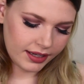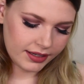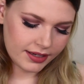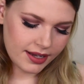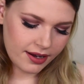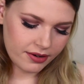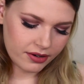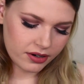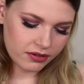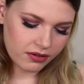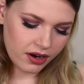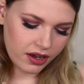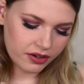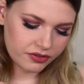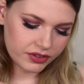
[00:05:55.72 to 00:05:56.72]
Now
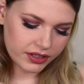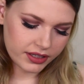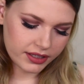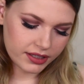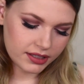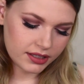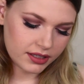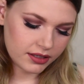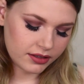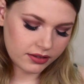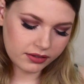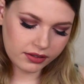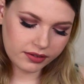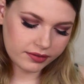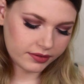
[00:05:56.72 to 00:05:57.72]
Craft is
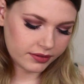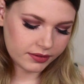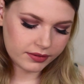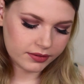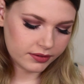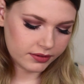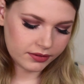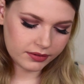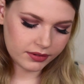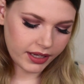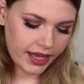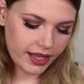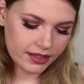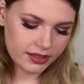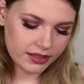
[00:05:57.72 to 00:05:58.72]

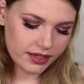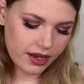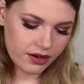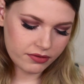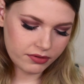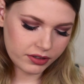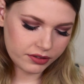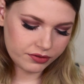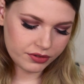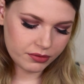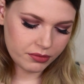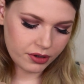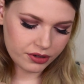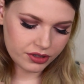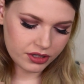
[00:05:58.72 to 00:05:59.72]
hands down one of the
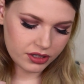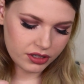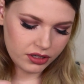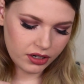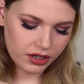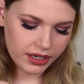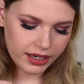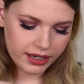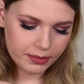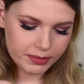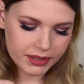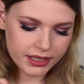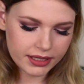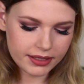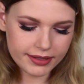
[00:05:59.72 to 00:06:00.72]
most stunning
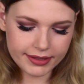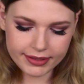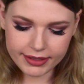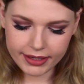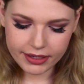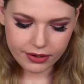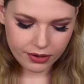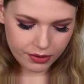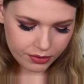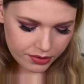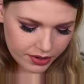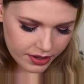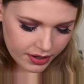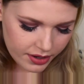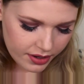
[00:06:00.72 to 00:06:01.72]
lipsticks that I
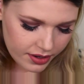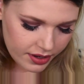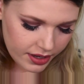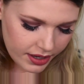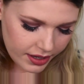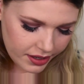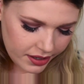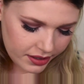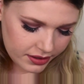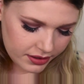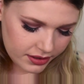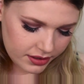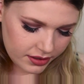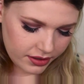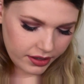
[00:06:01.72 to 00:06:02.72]
own.
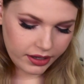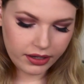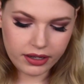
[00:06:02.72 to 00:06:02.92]
And I